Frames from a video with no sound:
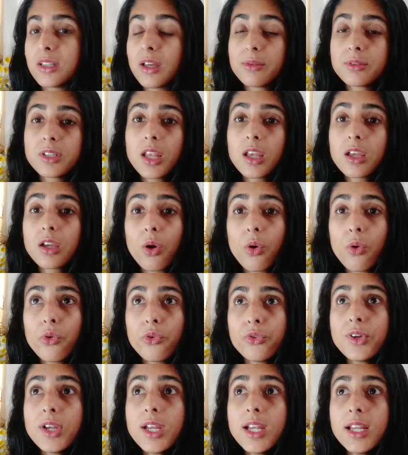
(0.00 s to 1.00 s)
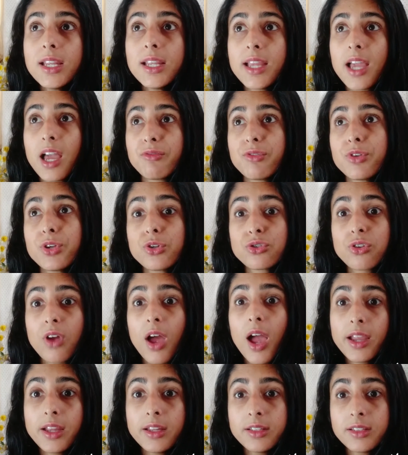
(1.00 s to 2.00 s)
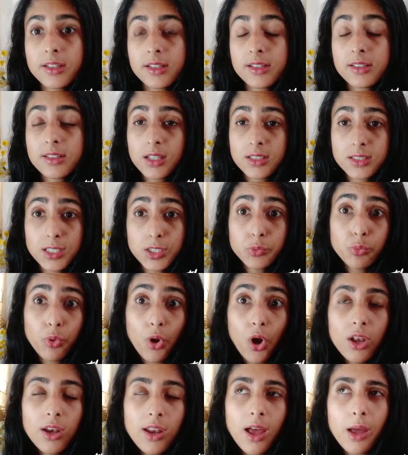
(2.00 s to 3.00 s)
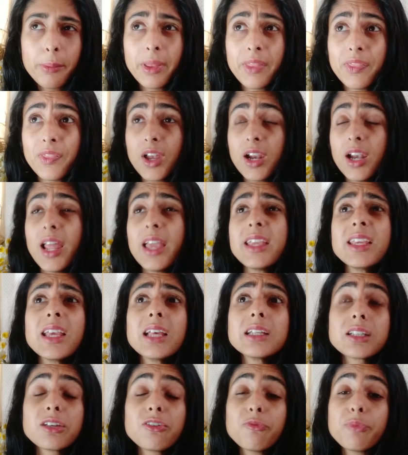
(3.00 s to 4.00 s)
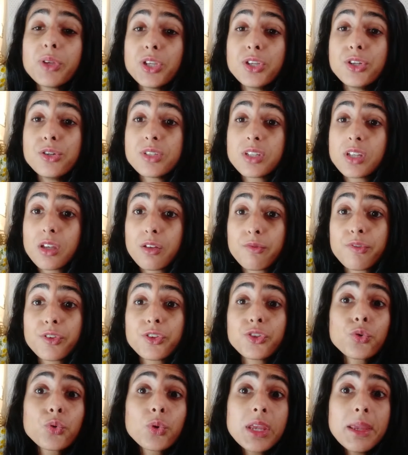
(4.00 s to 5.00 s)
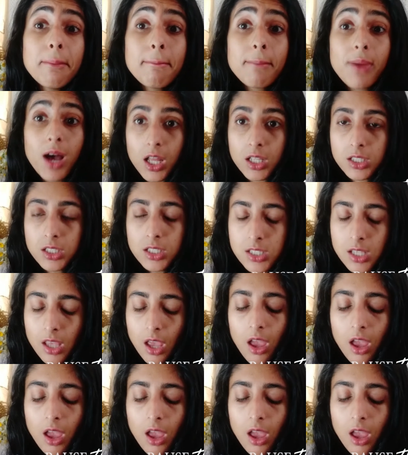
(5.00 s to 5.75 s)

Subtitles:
I was like, oh really, have you tried it? Does it ball up? And they're like, yes, I've been using it for 3 months